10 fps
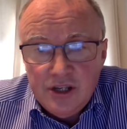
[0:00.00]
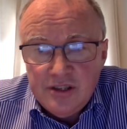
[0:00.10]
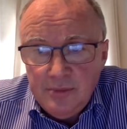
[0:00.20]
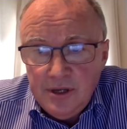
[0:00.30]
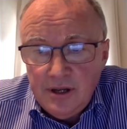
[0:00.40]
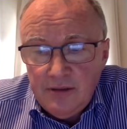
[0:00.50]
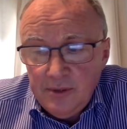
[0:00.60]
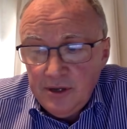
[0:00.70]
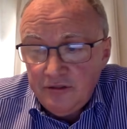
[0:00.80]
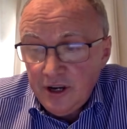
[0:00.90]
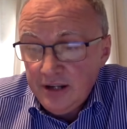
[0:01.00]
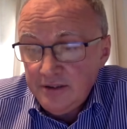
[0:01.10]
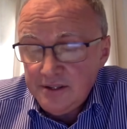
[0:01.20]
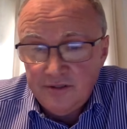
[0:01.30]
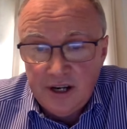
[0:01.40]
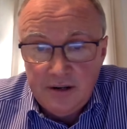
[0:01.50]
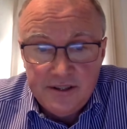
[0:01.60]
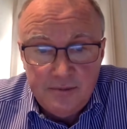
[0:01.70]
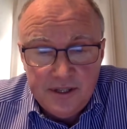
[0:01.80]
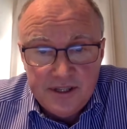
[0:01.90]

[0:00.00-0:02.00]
and patients have been have been afraid of this virus.